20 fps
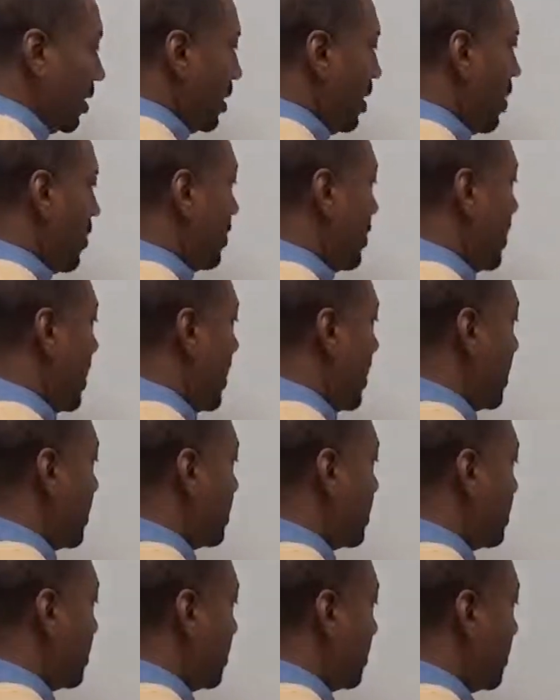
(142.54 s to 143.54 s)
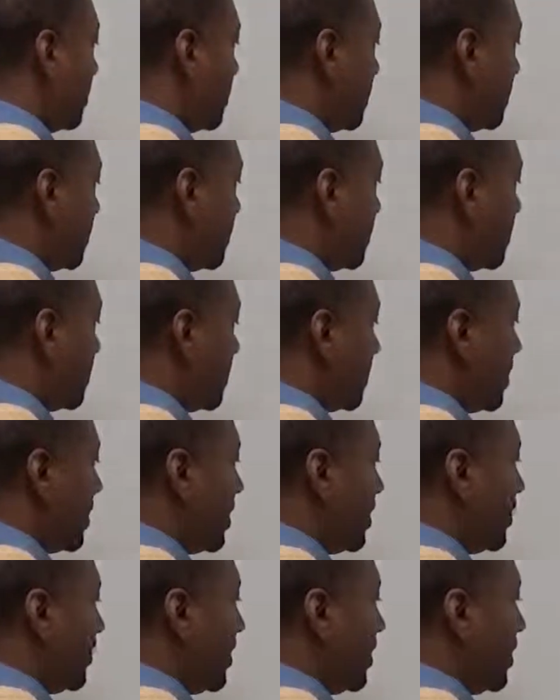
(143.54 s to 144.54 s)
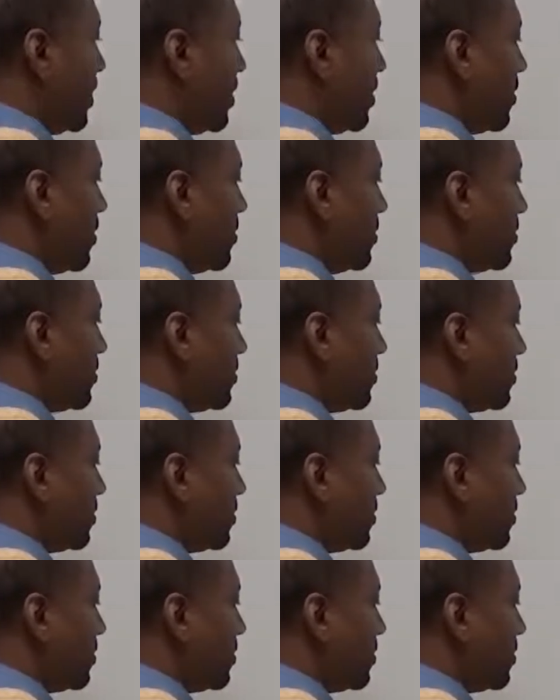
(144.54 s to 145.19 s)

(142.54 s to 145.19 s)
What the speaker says: Okay, so there we go.